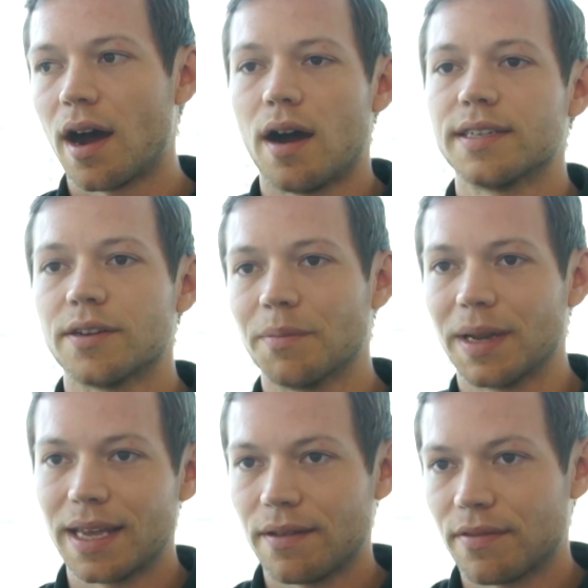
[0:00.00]
I don't
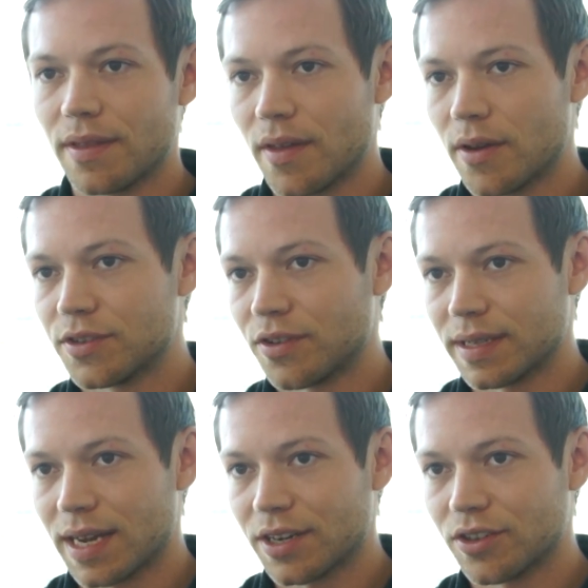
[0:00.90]
believe that those
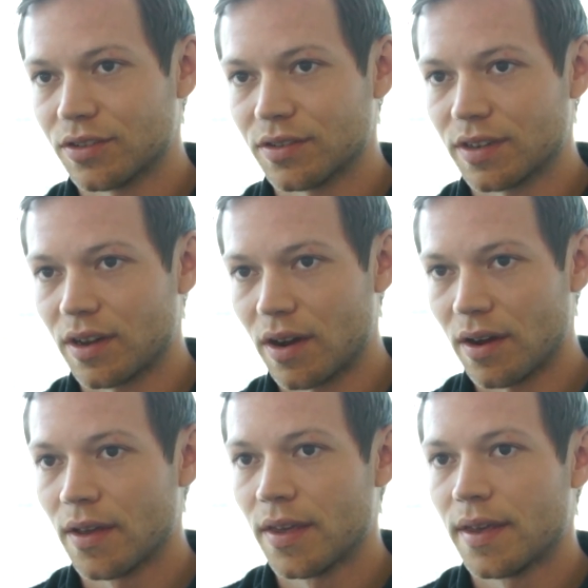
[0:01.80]
transactions
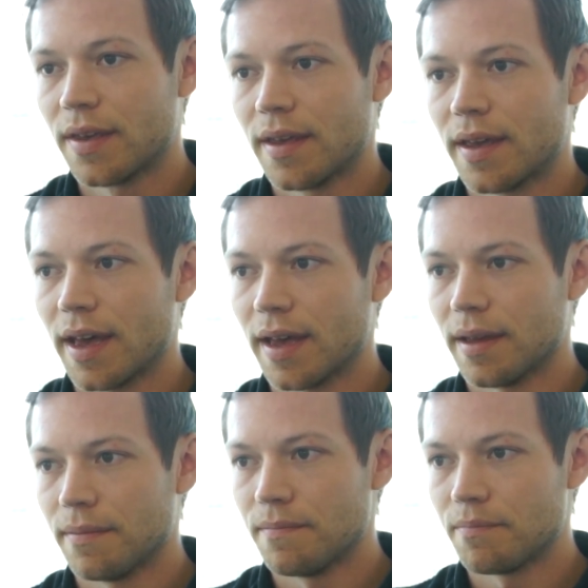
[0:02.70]
are
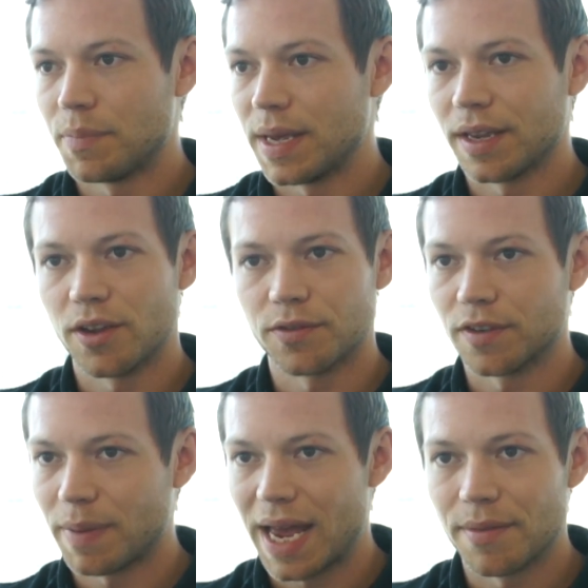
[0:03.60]
um, being used
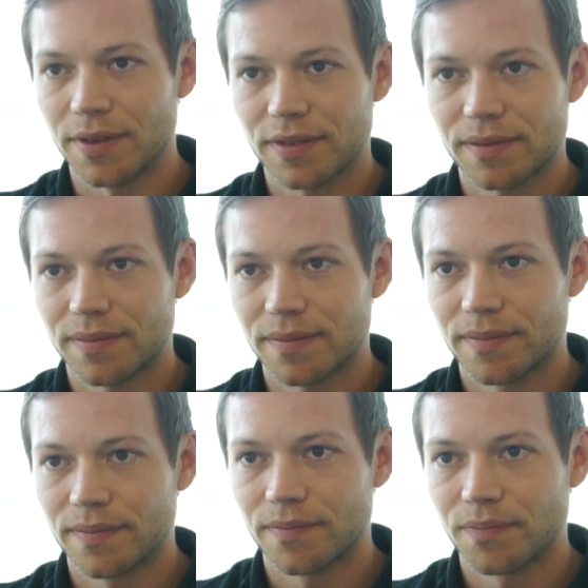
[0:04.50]
as payments.
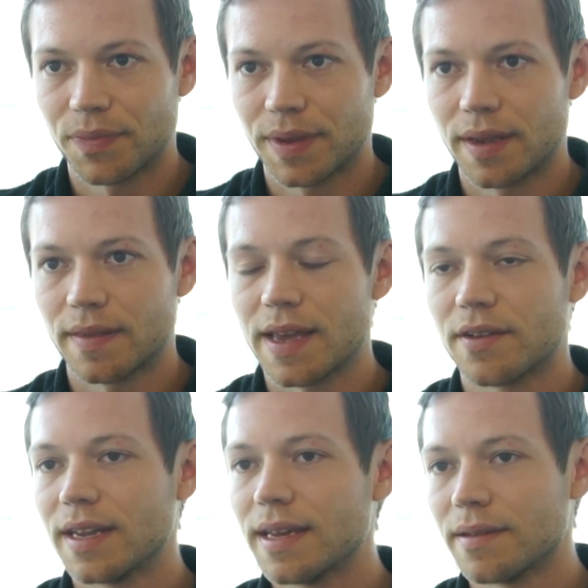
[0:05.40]
Mm-hmm. They
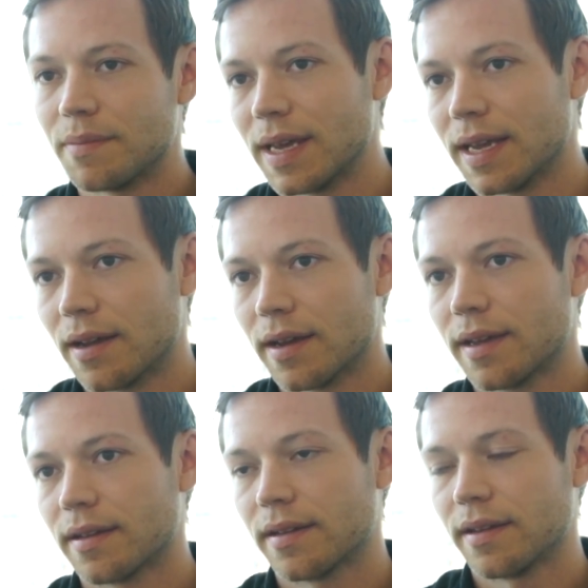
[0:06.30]
could either be
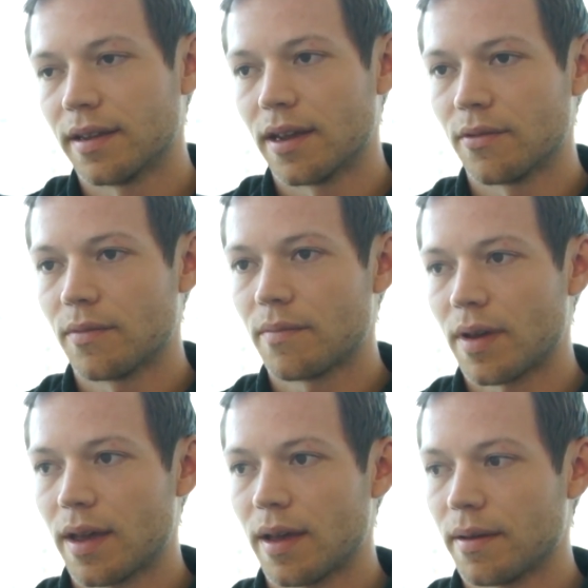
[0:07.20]
like, you know,
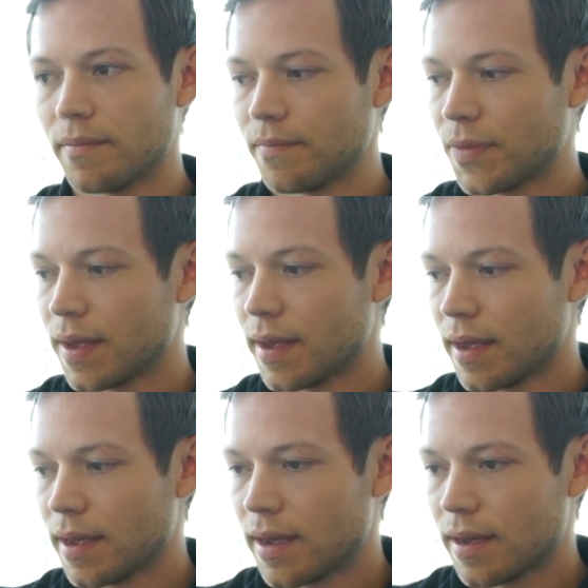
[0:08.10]
um,
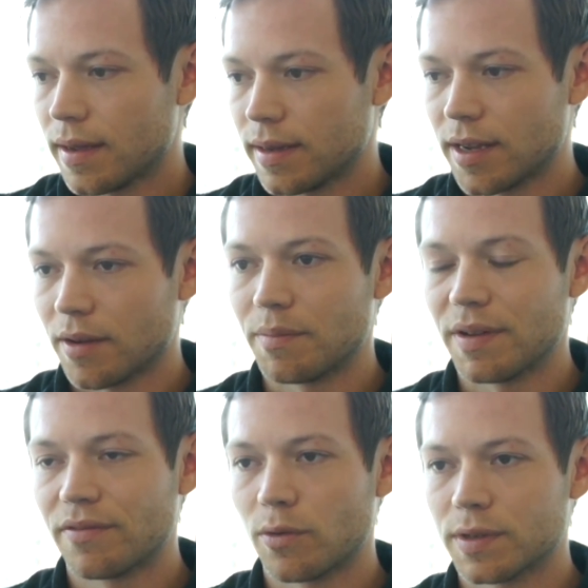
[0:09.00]
done
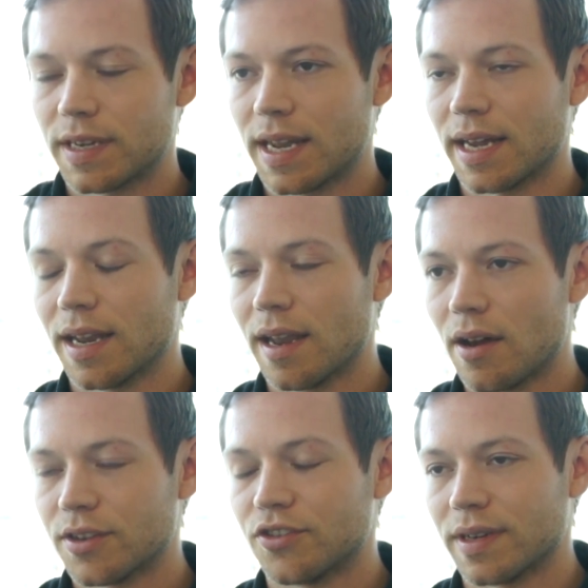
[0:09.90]
before sending a
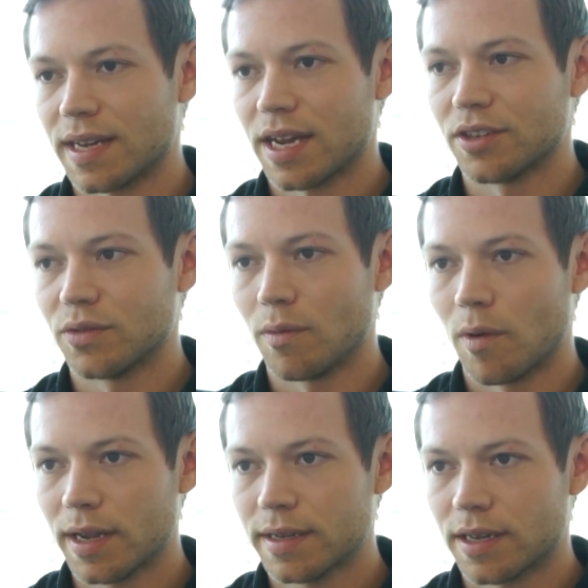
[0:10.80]
large transaction to a
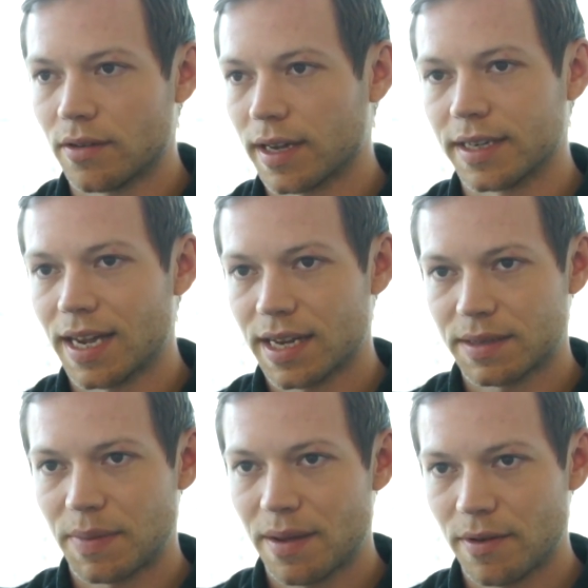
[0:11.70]
wallet, so like a
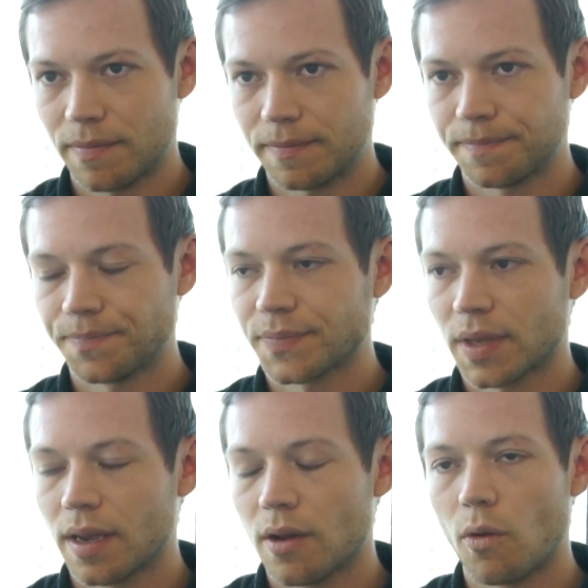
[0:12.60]
test payment,
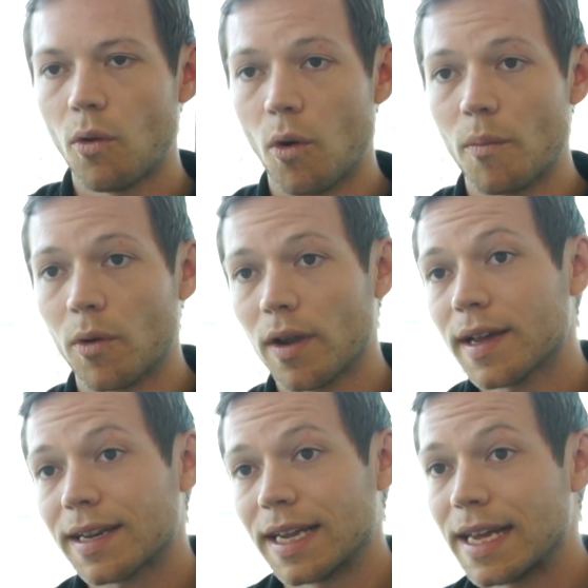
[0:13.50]
or more
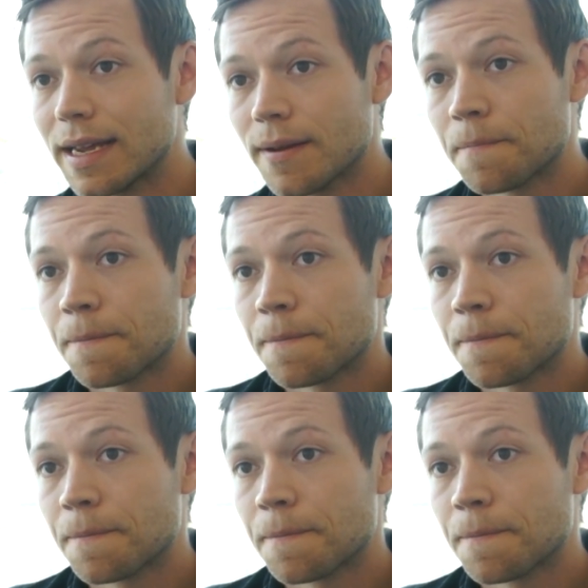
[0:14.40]
likely,